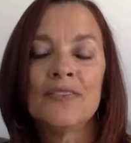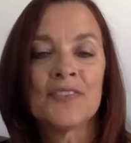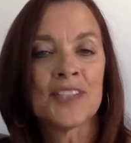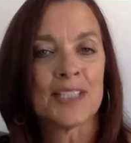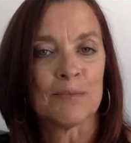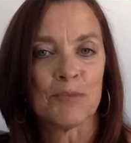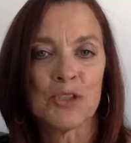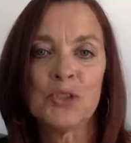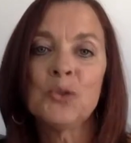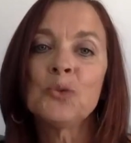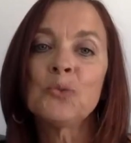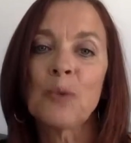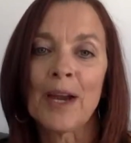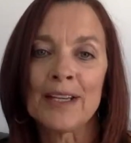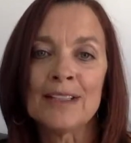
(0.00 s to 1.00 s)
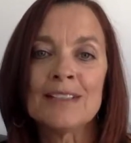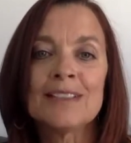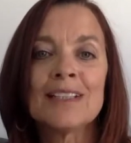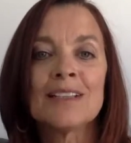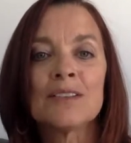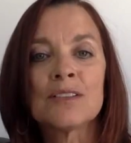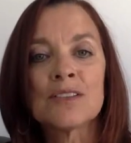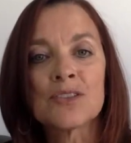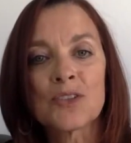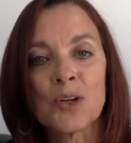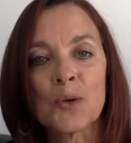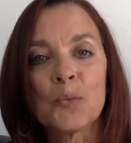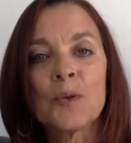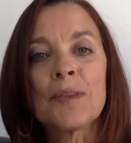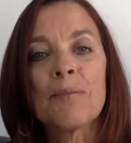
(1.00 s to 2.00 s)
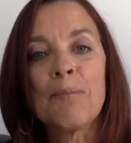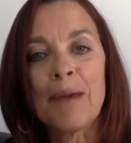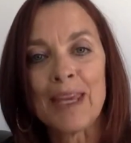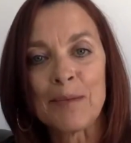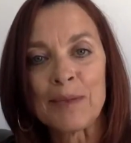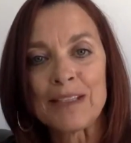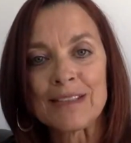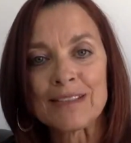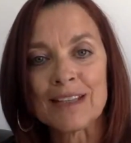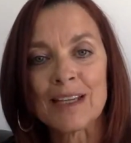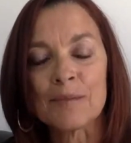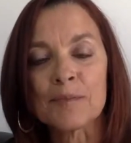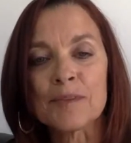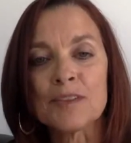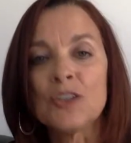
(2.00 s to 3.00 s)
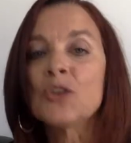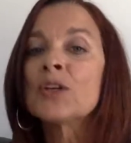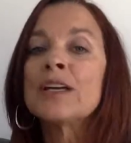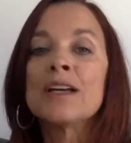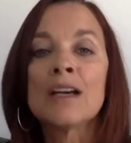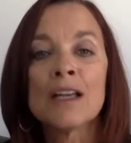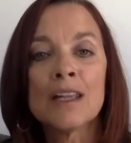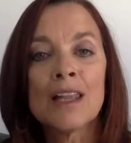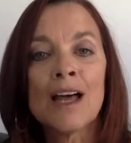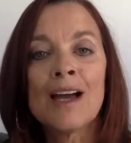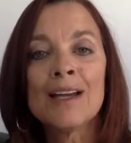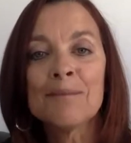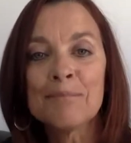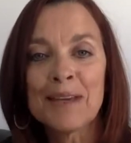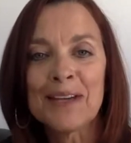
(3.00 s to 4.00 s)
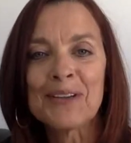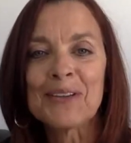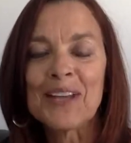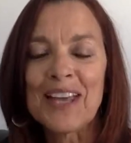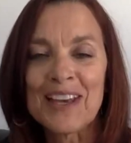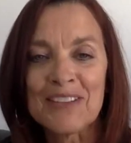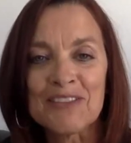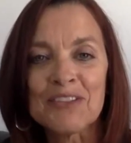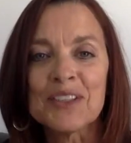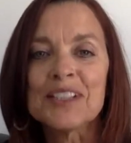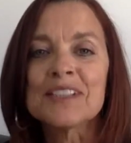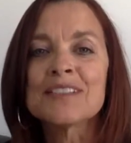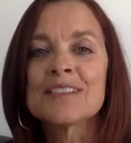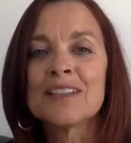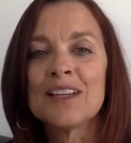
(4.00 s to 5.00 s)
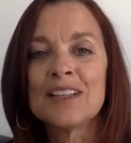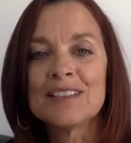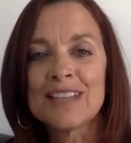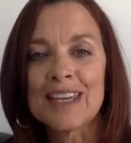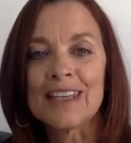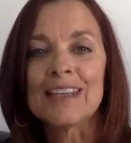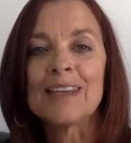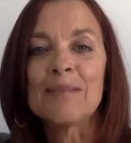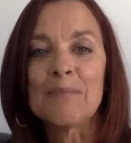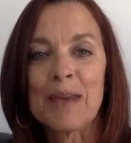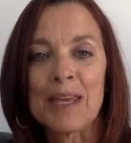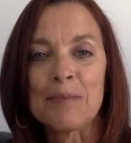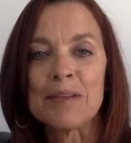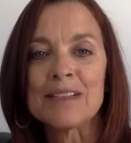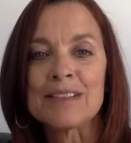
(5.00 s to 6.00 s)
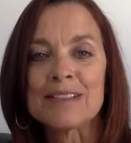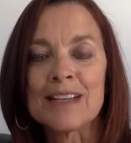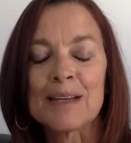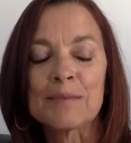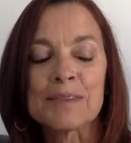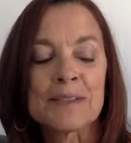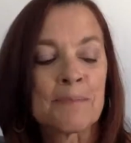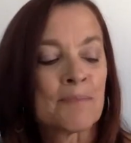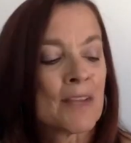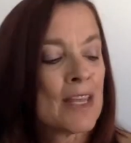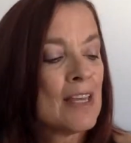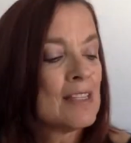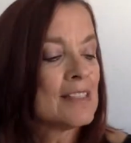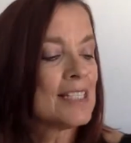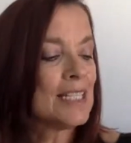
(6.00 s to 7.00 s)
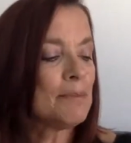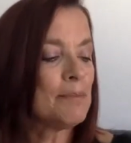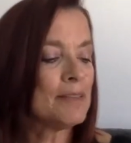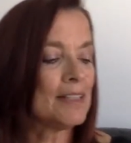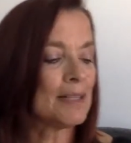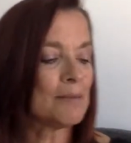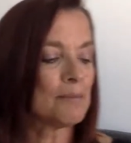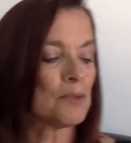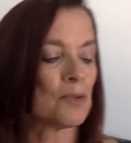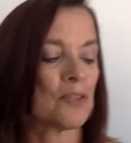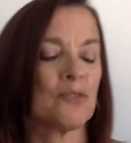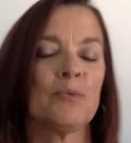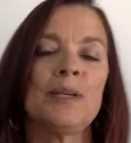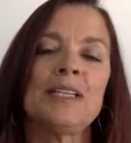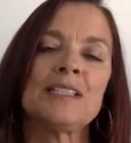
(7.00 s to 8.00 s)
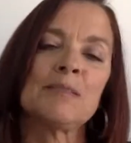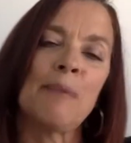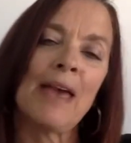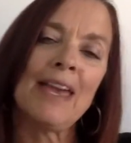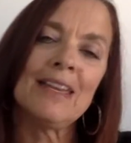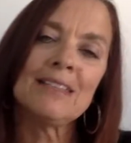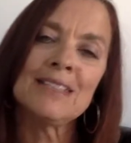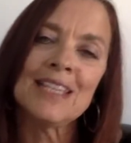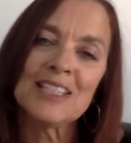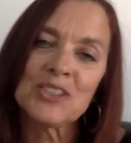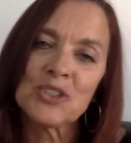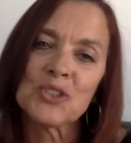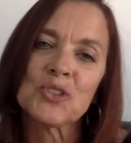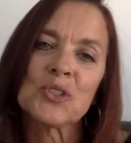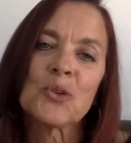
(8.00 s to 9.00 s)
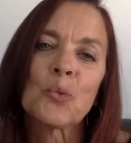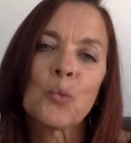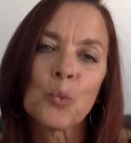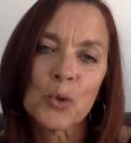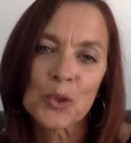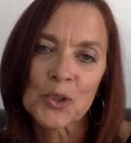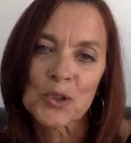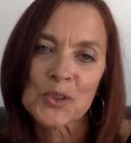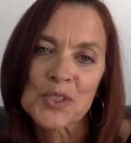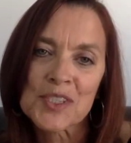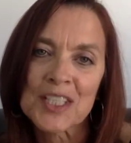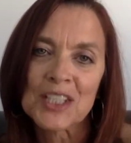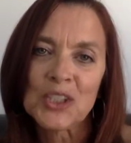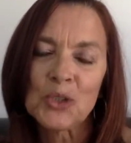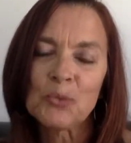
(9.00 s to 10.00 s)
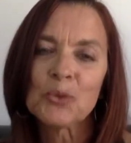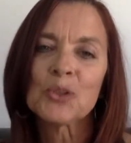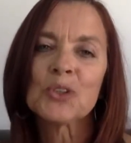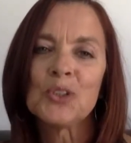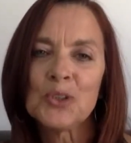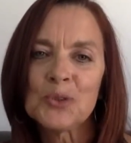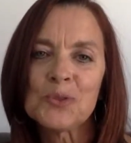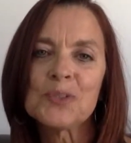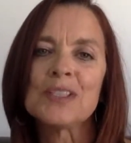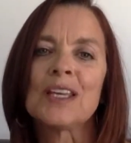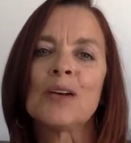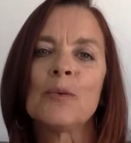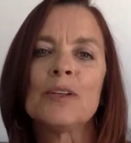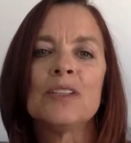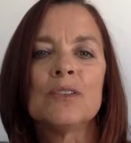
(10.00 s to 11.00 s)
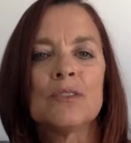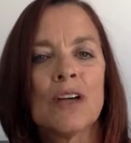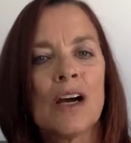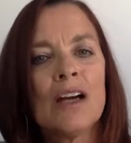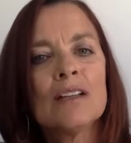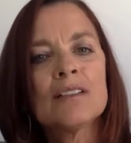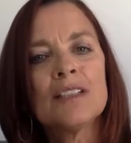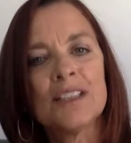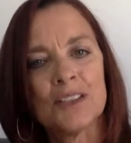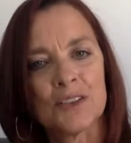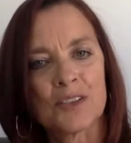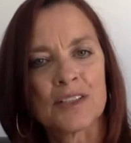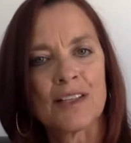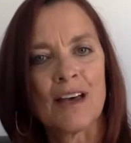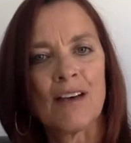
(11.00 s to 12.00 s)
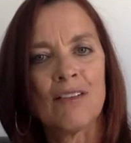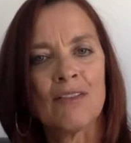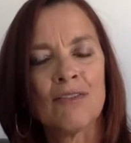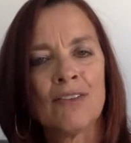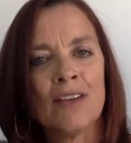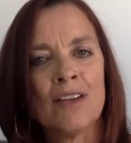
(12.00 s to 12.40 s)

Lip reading: Tip 2, write it down and start with baby steps. You can climb Mount Everest taking baby steps. Tip number 3 is pay attention to the words that you were using when you talk to yourself.